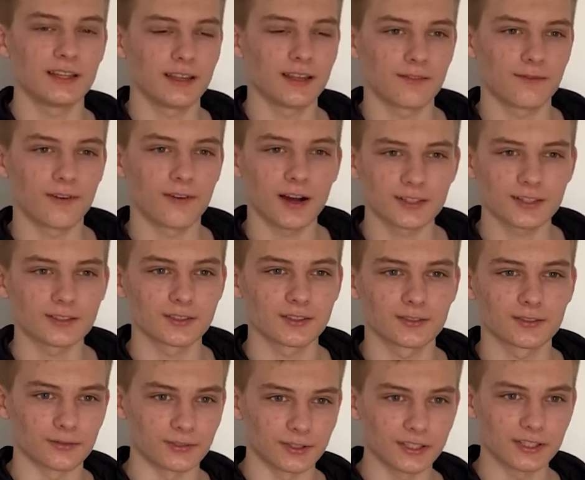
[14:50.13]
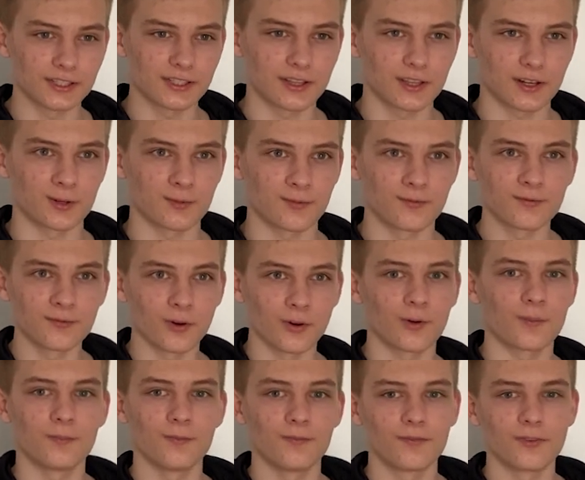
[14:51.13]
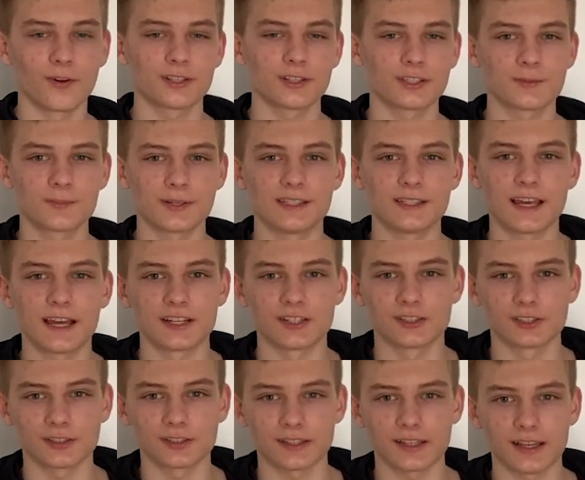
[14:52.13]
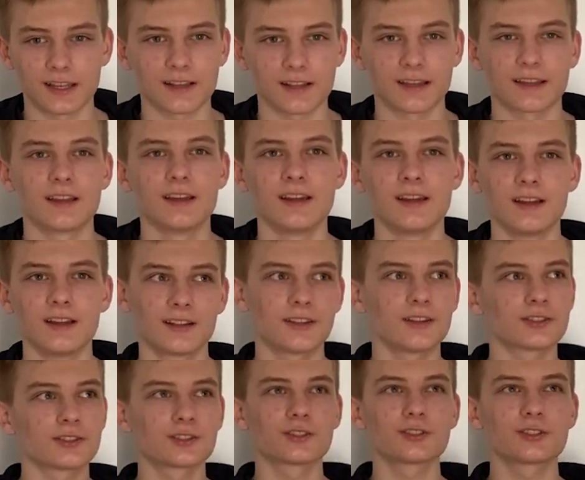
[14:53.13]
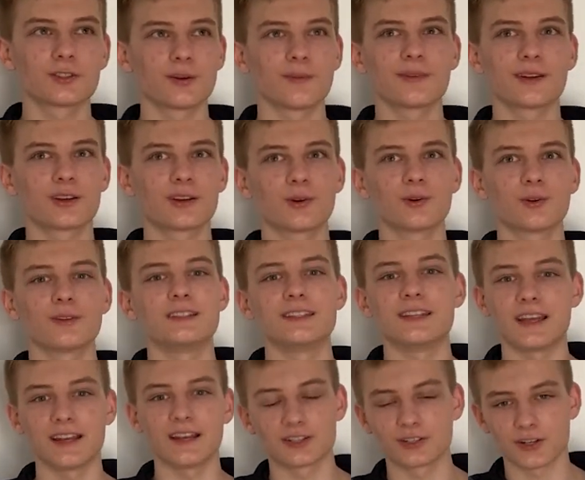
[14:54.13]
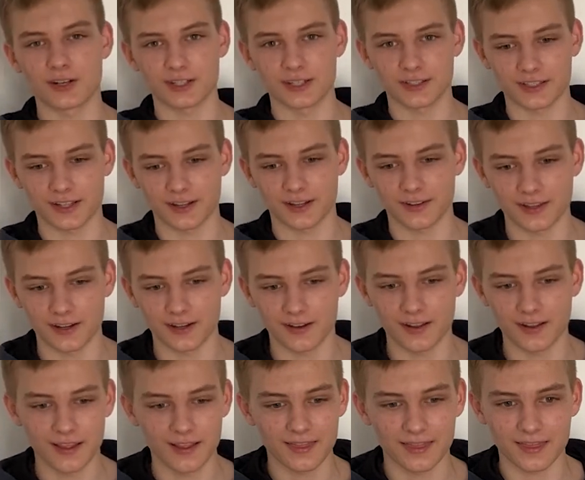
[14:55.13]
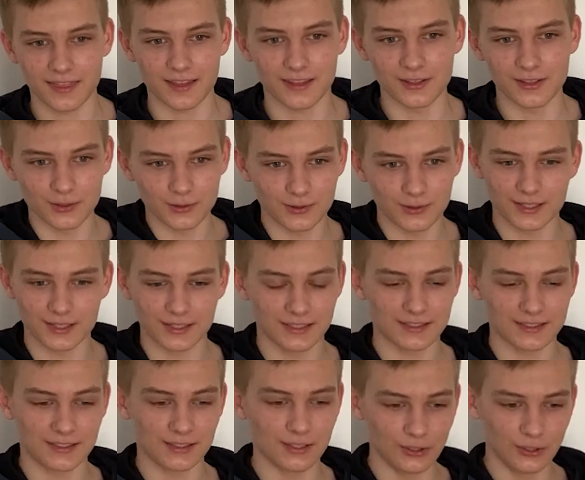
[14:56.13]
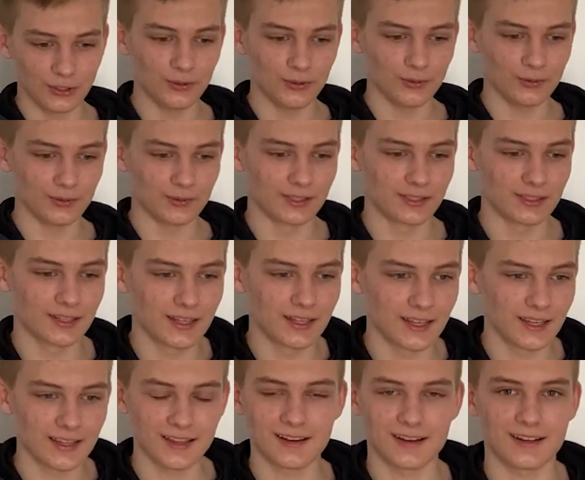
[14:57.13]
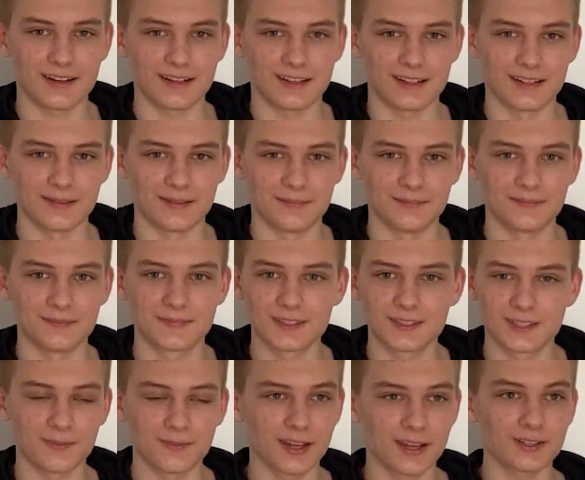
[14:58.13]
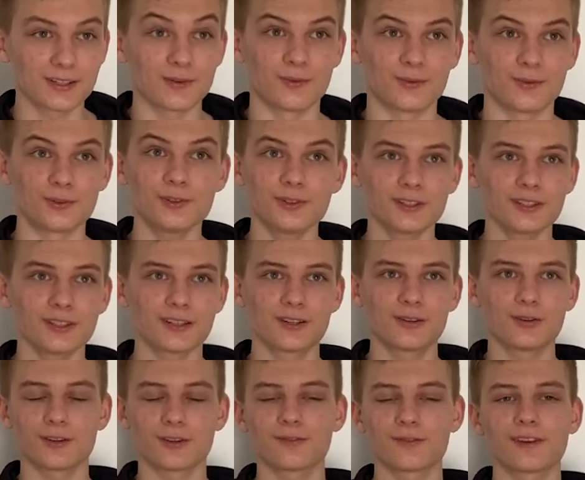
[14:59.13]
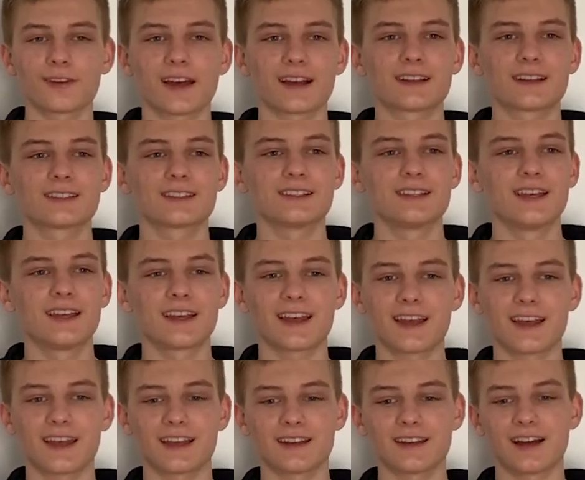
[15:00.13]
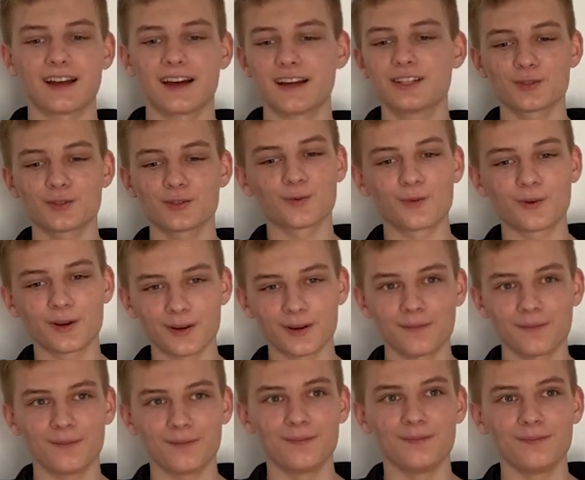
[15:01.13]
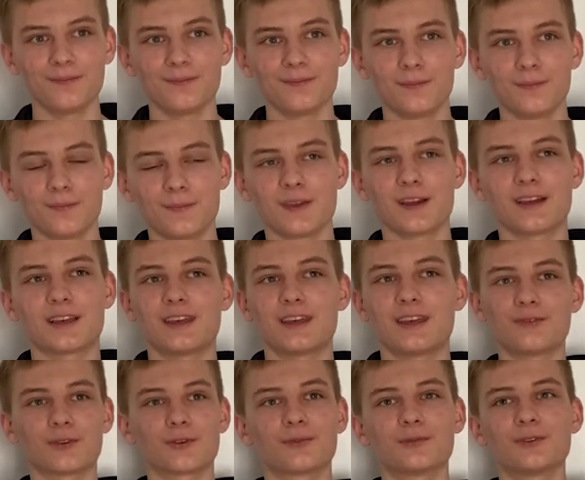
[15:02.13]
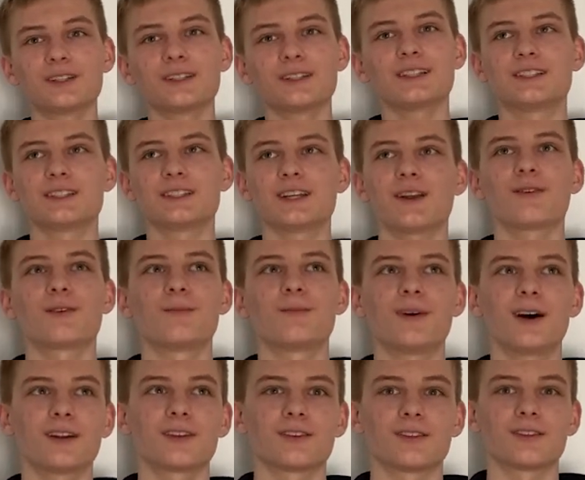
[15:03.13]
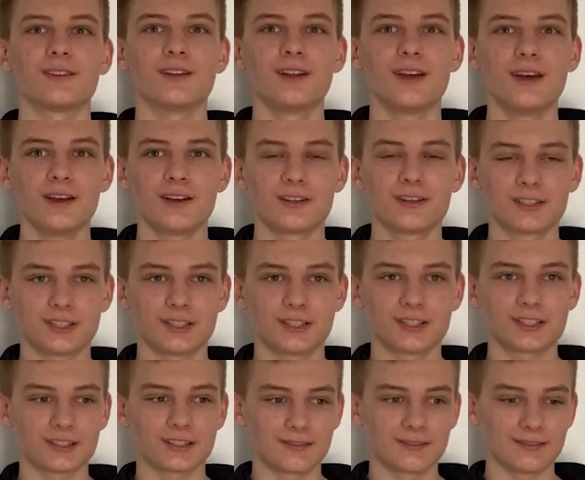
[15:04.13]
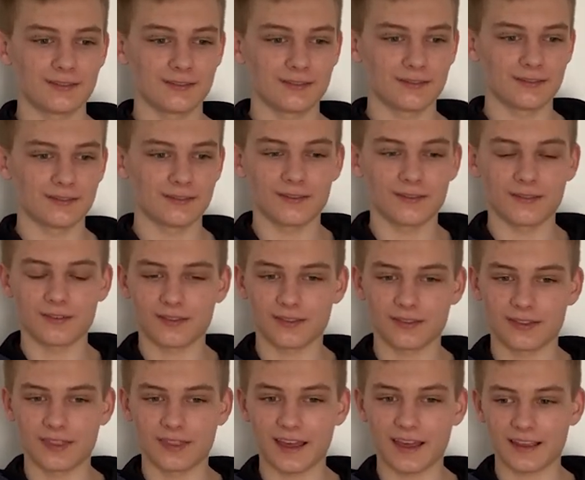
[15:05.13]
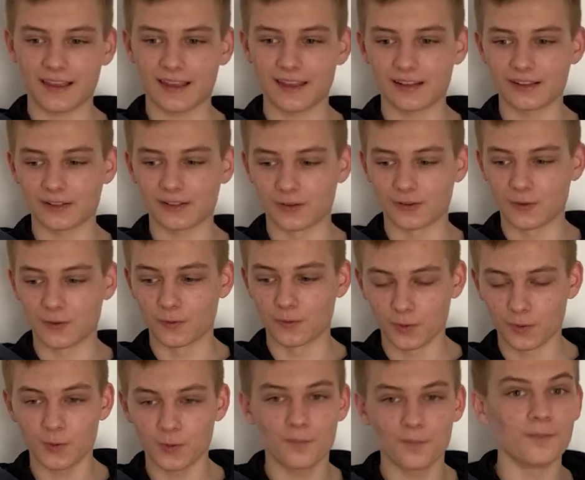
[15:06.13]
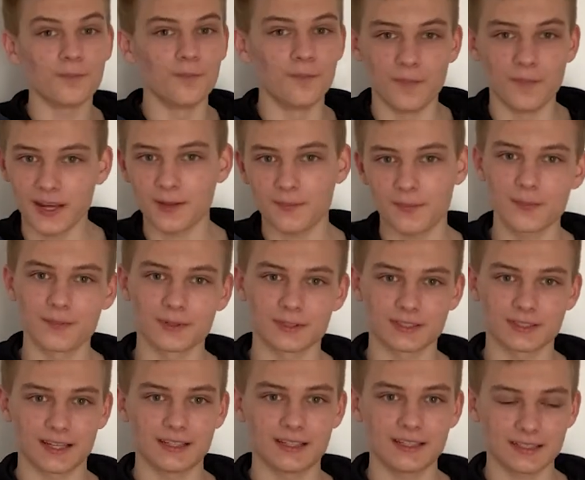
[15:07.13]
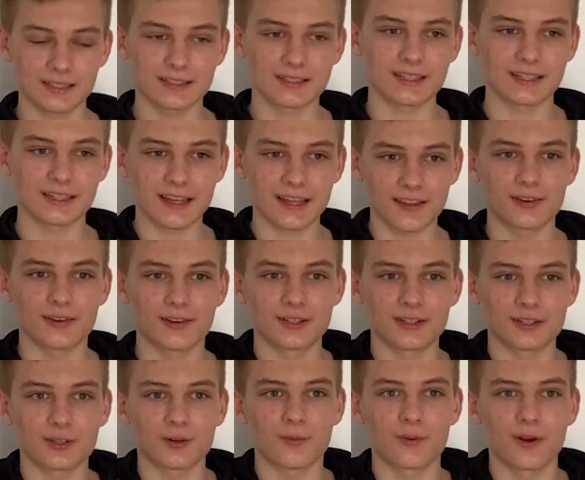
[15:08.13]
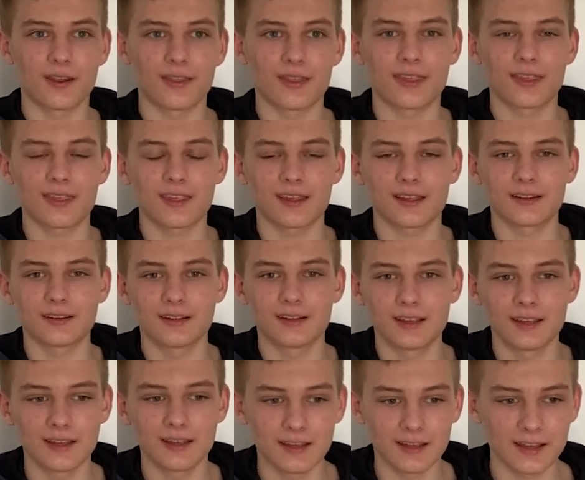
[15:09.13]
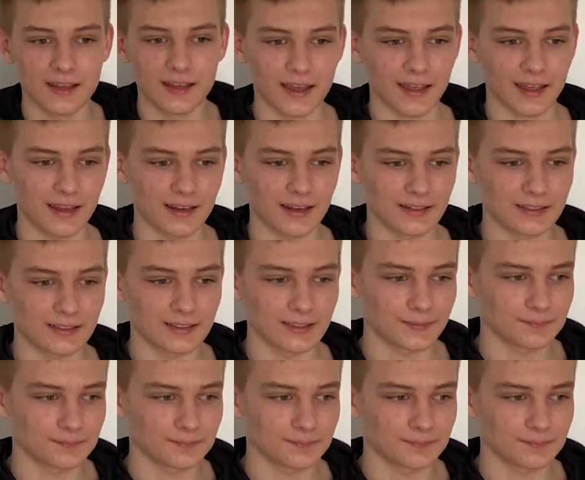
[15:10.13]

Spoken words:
voxels have reached their fullest potential yet. Like, there's so many cool data structures out there that you could use to make some really cool effects, and I want to give a really general model, just that can group many people's ideas together into one thing. And